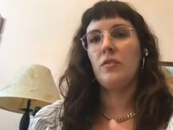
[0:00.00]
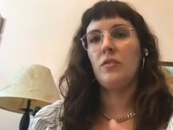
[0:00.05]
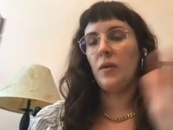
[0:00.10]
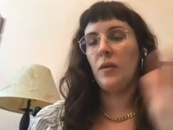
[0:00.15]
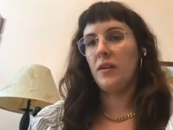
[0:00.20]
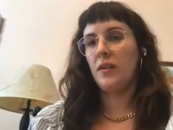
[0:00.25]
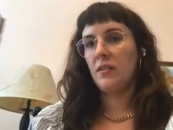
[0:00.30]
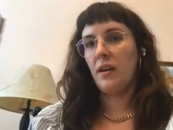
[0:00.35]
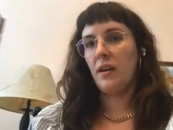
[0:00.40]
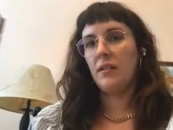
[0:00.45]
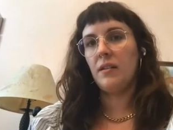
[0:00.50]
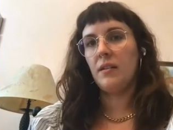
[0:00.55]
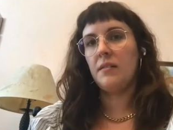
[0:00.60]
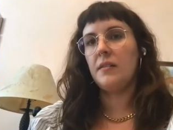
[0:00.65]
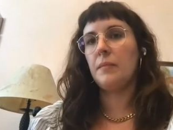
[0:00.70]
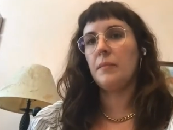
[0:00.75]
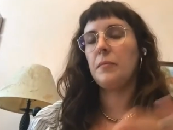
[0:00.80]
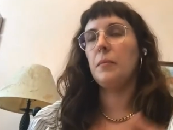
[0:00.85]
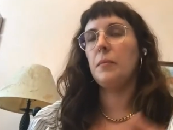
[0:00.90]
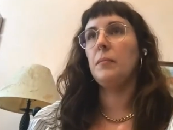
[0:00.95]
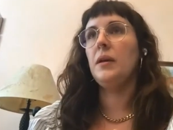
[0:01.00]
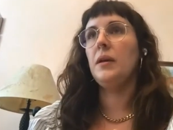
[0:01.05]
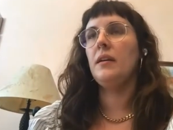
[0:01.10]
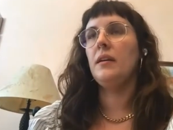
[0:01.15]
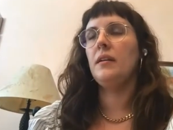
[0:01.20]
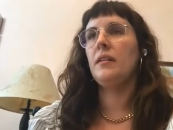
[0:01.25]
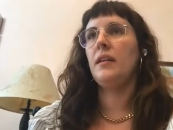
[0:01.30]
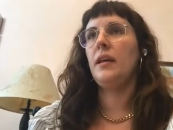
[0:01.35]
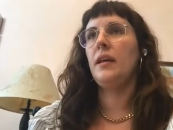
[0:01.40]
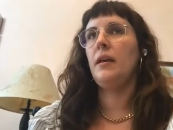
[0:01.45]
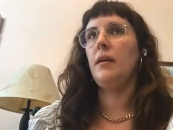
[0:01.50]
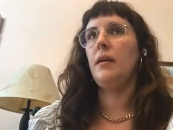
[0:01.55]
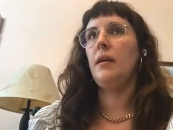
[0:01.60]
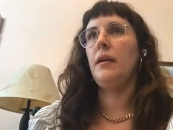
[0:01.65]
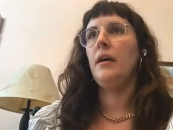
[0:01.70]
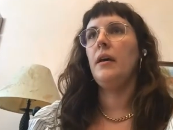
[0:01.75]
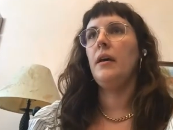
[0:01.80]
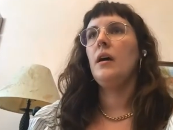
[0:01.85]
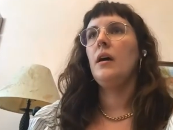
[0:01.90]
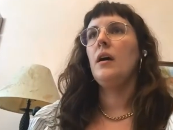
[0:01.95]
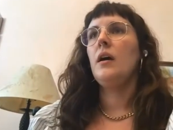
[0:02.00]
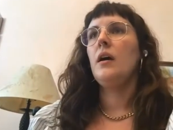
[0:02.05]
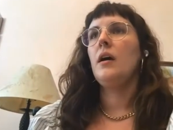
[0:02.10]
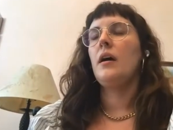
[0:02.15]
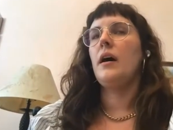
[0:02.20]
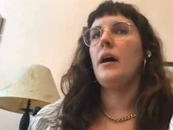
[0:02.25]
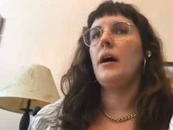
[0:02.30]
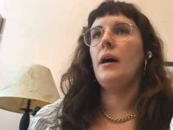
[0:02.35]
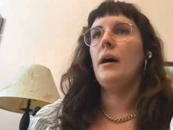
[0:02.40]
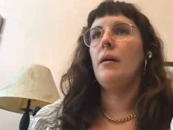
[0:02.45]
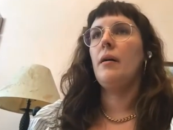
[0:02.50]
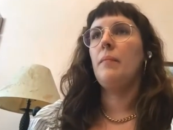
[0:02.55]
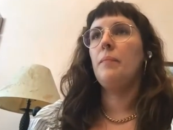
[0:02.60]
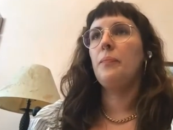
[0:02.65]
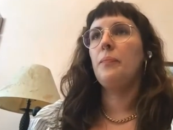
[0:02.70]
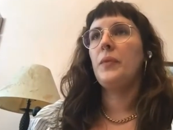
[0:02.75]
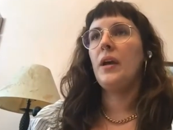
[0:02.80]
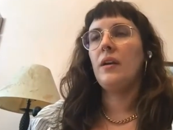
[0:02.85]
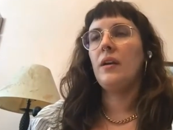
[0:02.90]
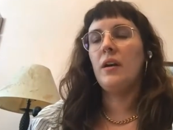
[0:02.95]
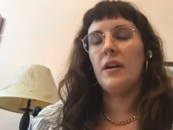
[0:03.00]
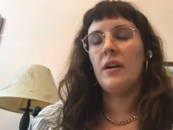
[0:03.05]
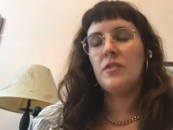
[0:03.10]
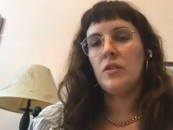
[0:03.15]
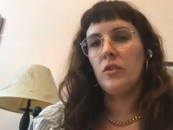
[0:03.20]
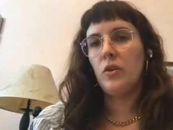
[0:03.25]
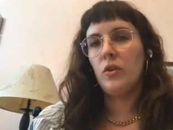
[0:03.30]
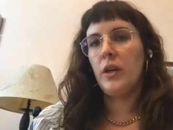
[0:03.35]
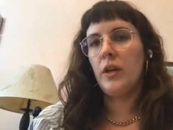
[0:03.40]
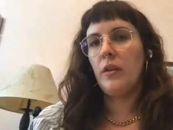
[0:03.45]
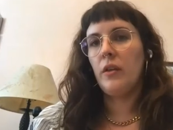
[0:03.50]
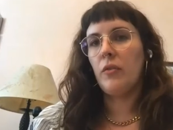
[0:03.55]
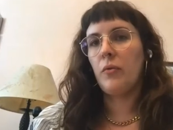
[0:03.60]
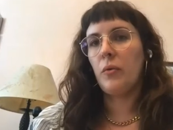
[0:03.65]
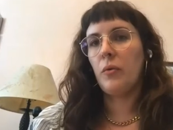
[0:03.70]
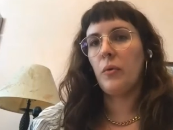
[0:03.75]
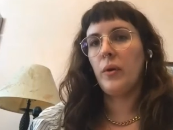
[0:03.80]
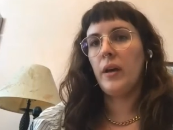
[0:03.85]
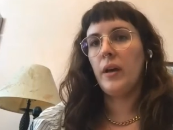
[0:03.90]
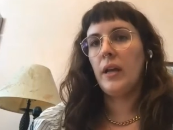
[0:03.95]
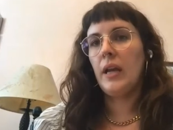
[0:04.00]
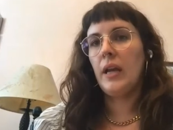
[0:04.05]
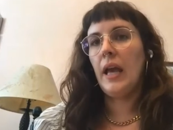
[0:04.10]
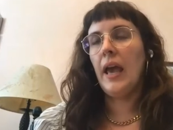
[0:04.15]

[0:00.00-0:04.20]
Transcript: So I signed us up immediately and got to looking through it.